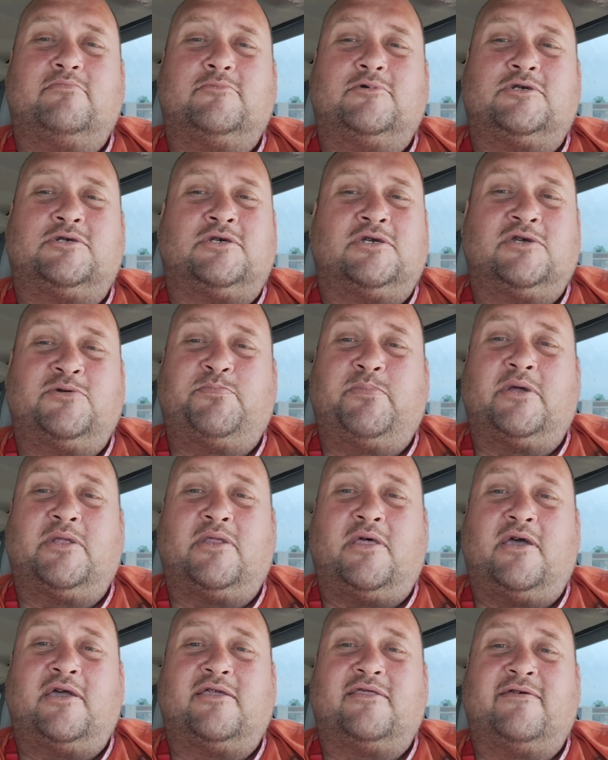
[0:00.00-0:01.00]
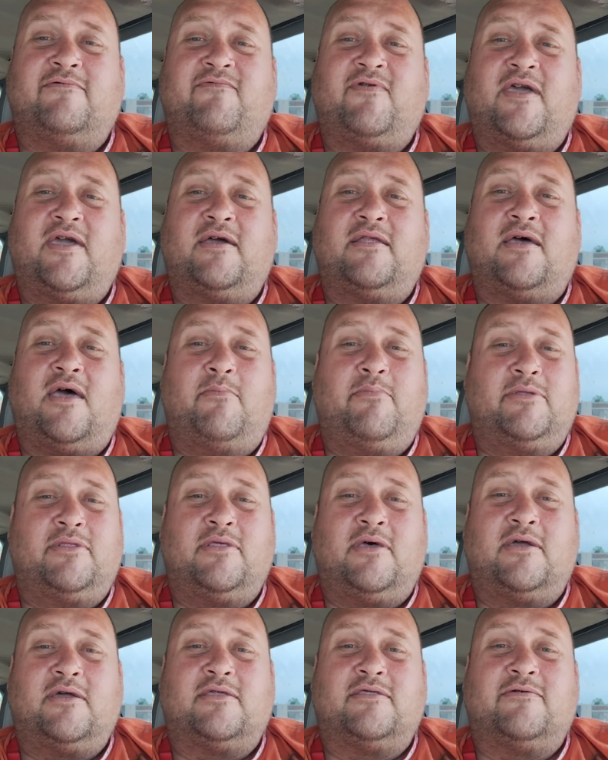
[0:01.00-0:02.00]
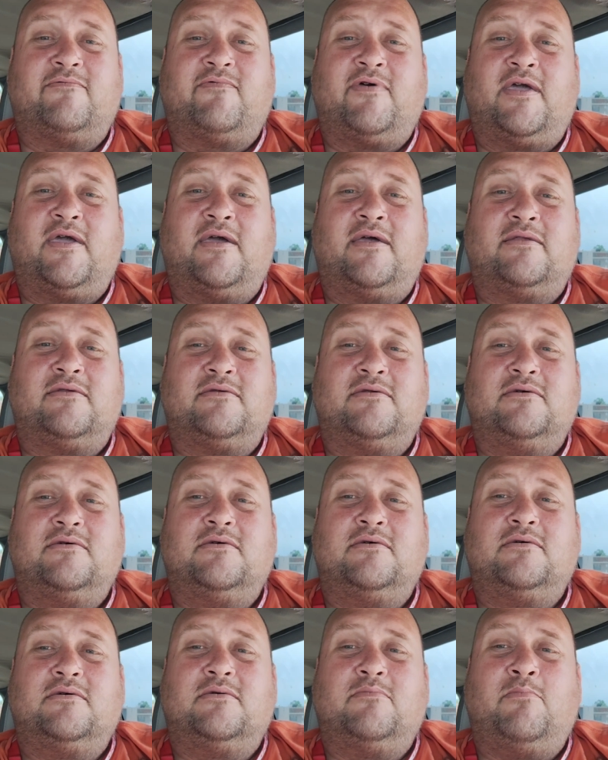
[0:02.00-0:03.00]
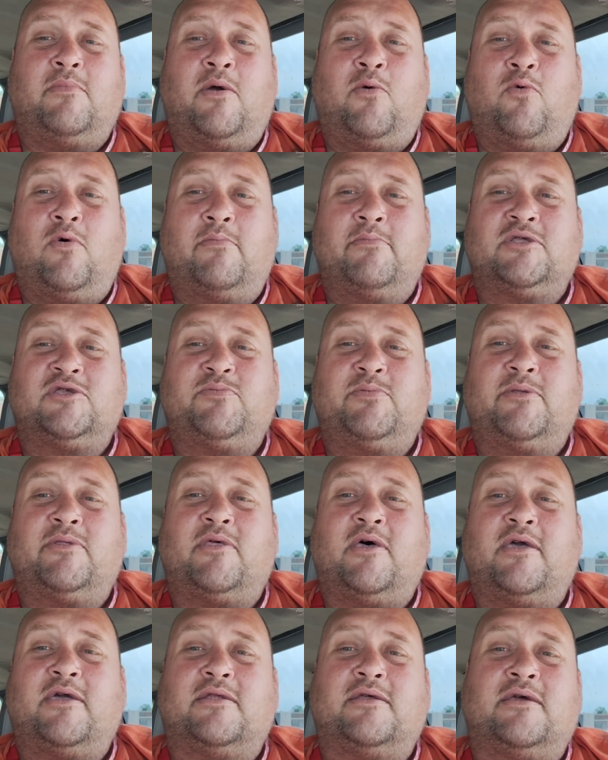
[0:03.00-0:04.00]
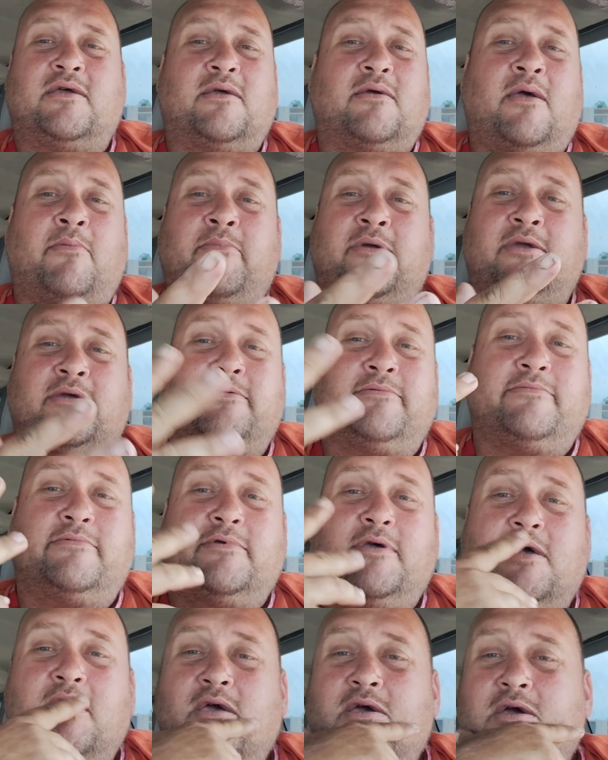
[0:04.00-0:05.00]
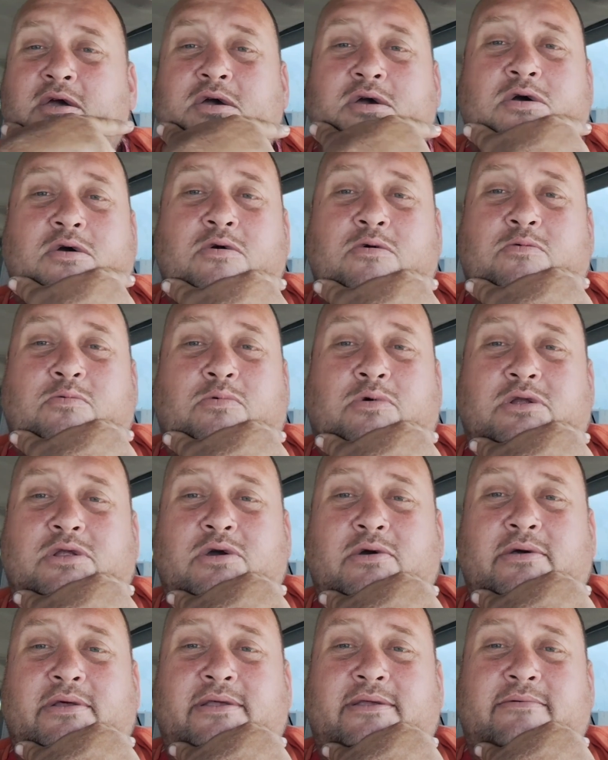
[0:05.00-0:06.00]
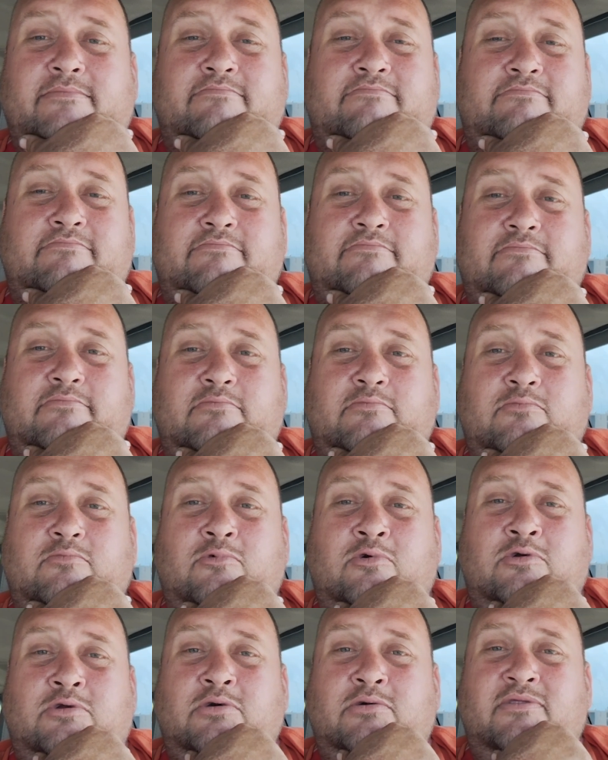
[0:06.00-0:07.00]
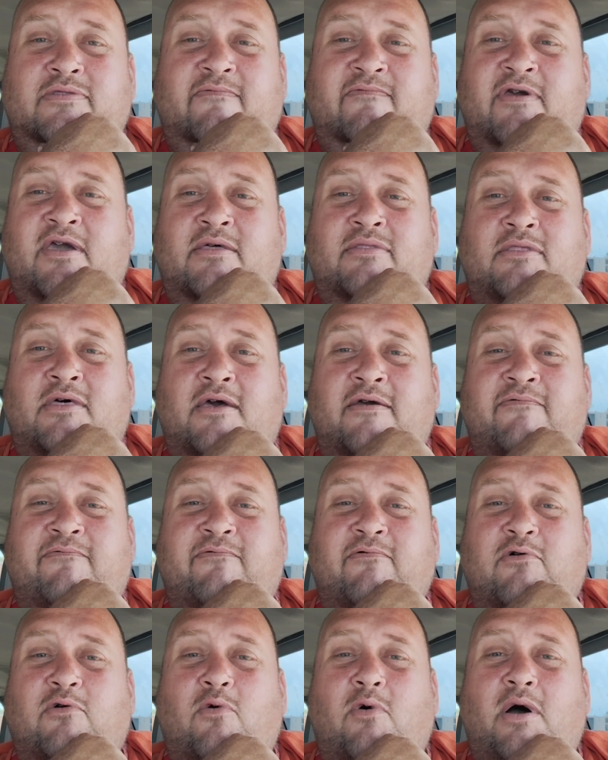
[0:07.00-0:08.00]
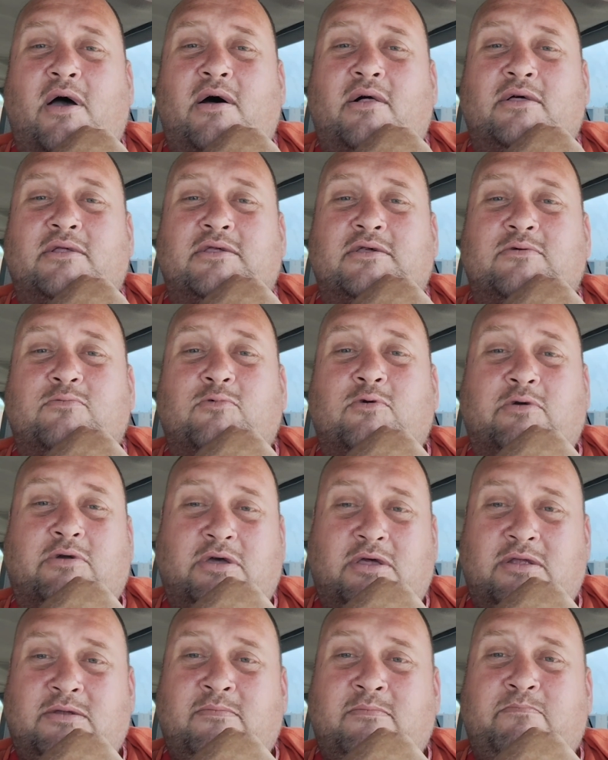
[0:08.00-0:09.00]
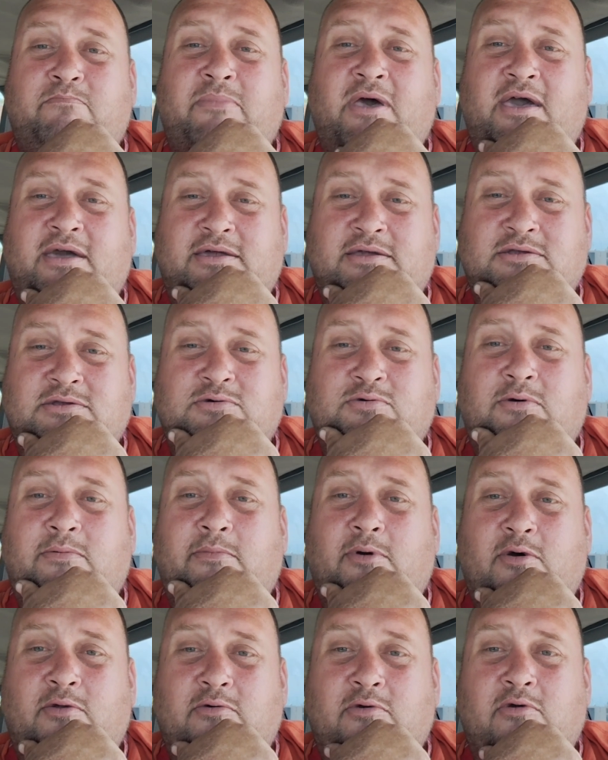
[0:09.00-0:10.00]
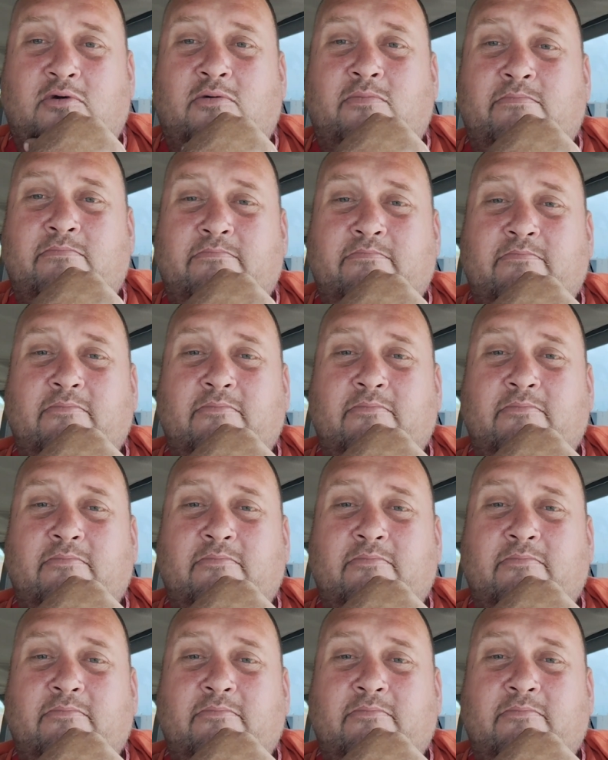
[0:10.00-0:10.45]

She's been liking the van. I've been liking the van. My woman's been liking it. I mean, we're doing it. We're doing the van life for a while, and then we're getting back into a motorhome.